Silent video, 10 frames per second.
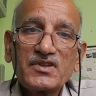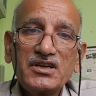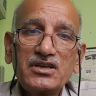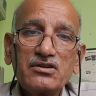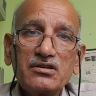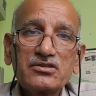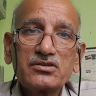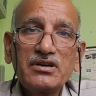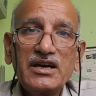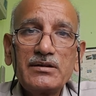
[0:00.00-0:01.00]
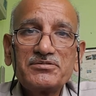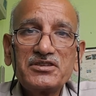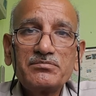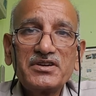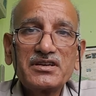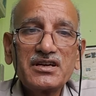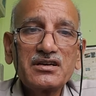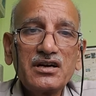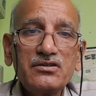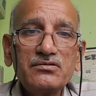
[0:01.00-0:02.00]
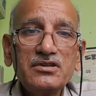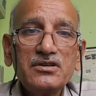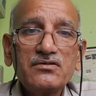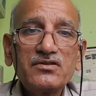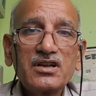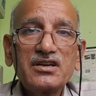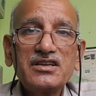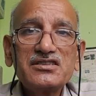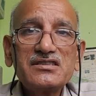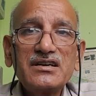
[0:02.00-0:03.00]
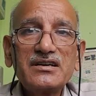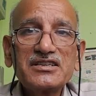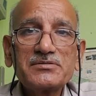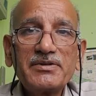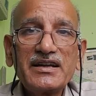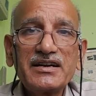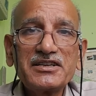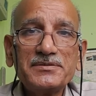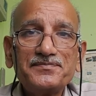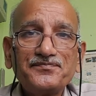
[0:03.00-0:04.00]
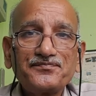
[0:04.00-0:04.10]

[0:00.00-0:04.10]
It also helps in bringing down the regional disparity